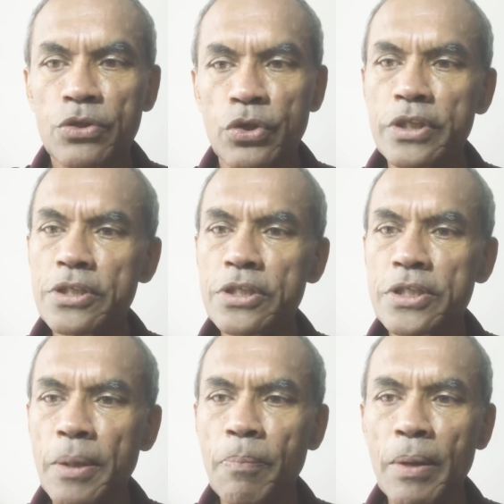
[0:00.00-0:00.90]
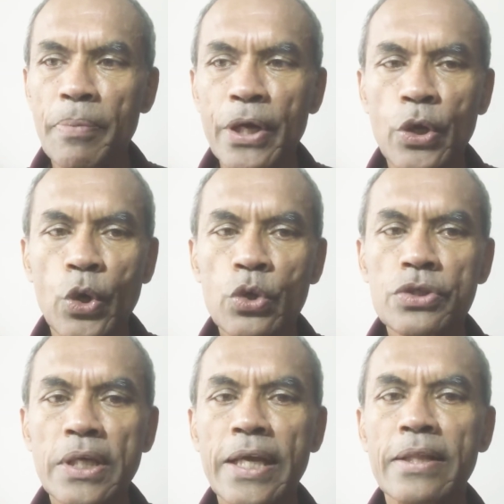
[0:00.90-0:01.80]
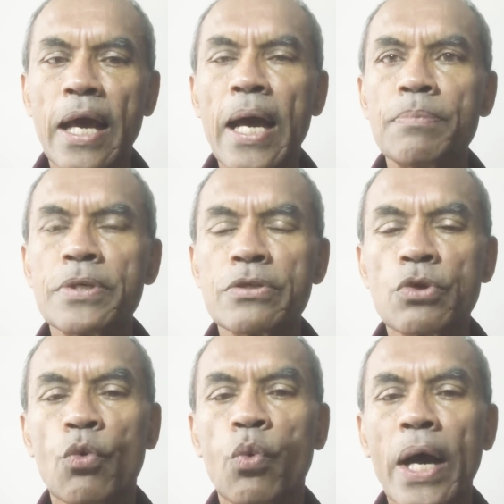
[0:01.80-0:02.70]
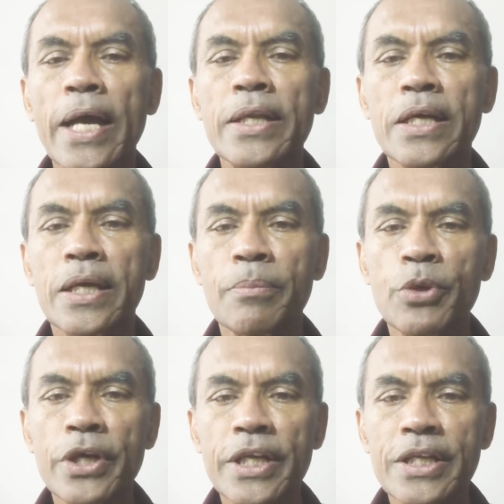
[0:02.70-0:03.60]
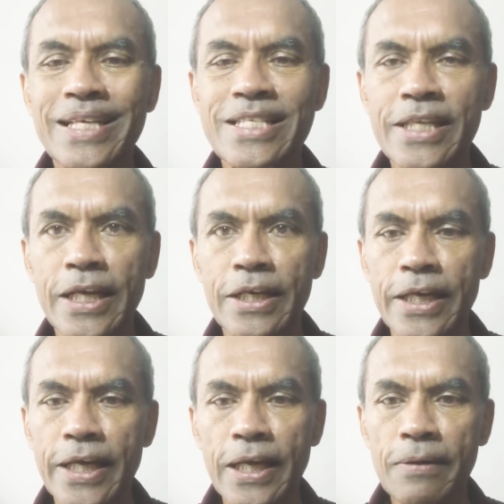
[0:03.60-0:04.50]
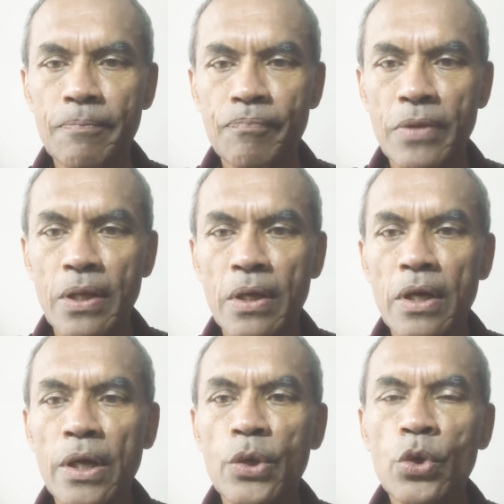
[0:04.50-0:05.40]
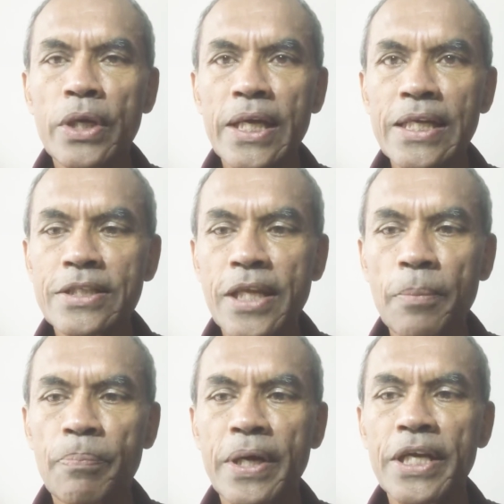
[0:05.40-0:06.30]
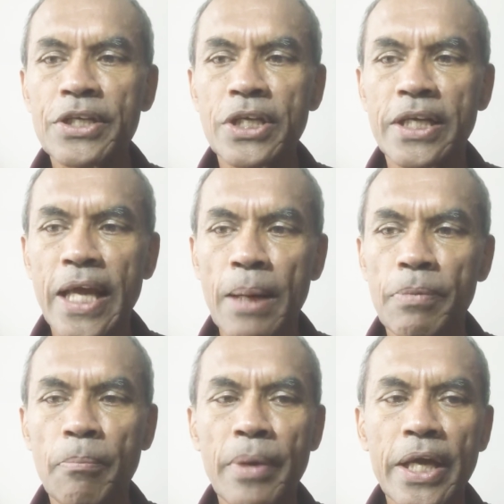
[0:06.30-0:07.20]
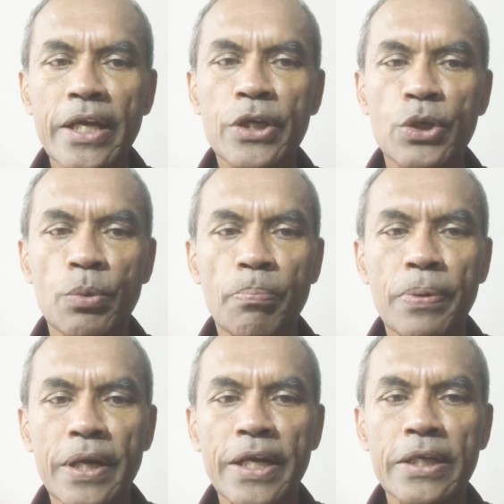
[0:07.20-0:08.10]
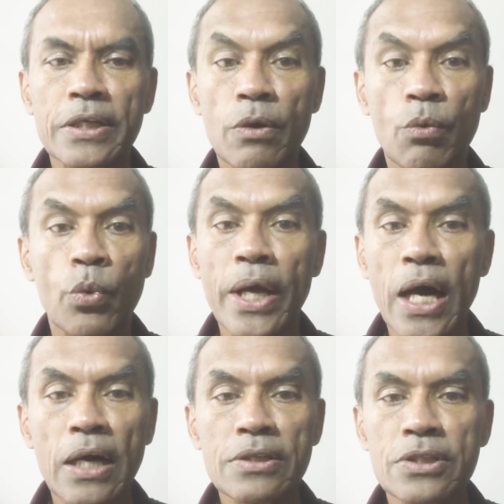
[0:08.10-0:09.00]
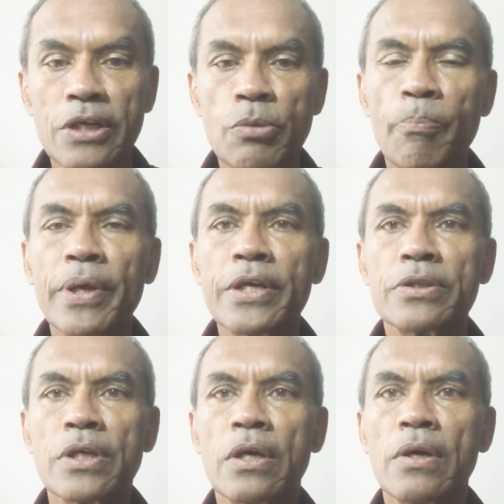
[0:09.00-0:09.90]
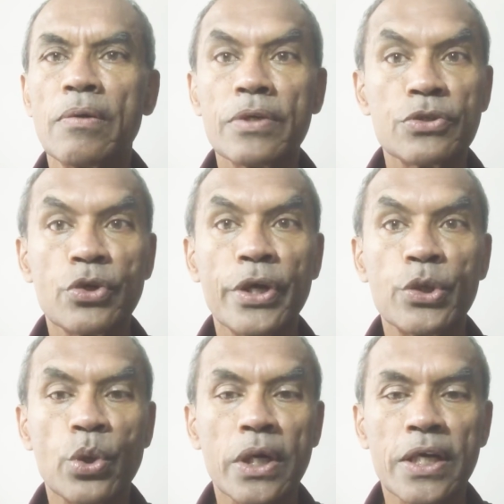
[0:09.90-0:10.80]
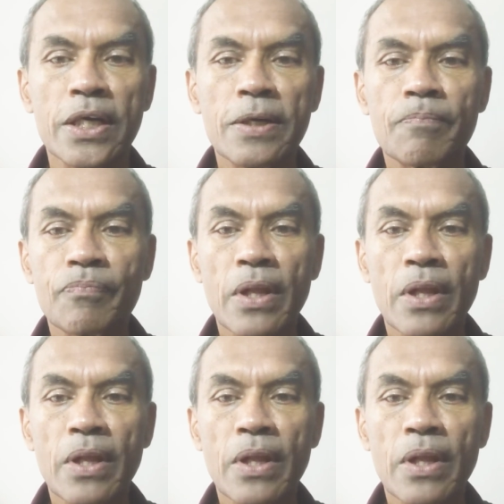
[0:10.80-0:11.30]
So this is simply because in the absence of wider community testing data, no realistic prediction can be made to predict where such peaks is going to occur,